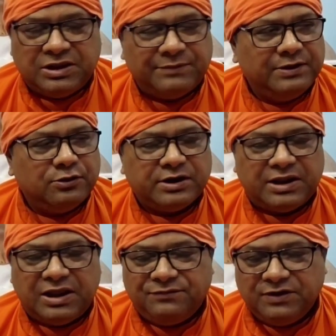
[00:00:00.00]
They will
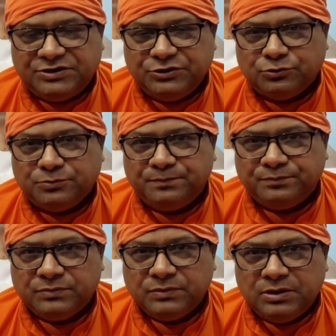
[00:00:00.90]
not affect you.
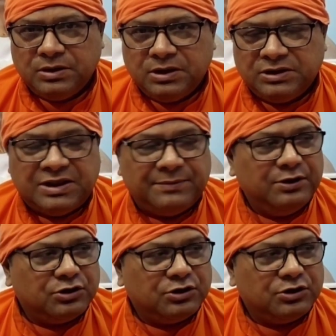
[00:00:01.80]
They